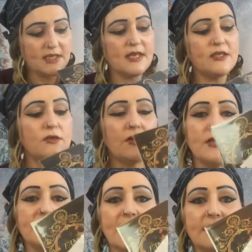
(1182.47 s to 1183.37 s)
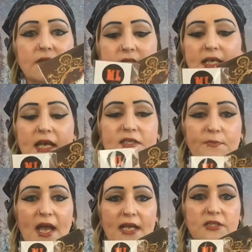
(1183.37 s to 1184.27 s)
and then you've got your standard size
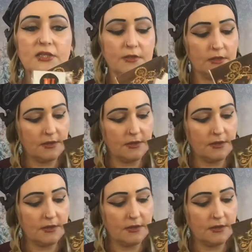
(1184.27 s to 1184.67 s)
badge.